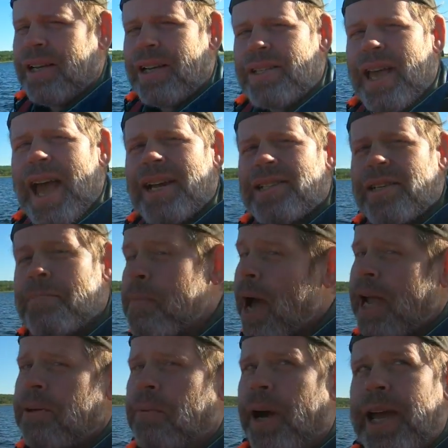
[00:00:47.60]
is actually
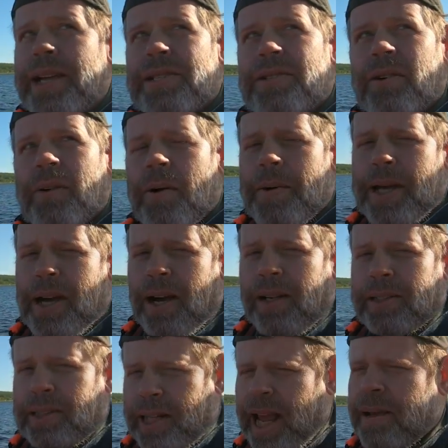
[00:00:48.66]
mine waste or what we
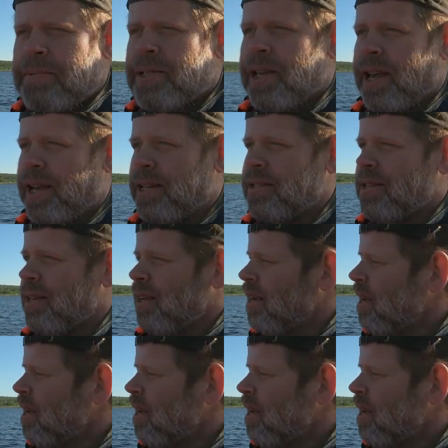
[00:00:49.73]
call stamp sand.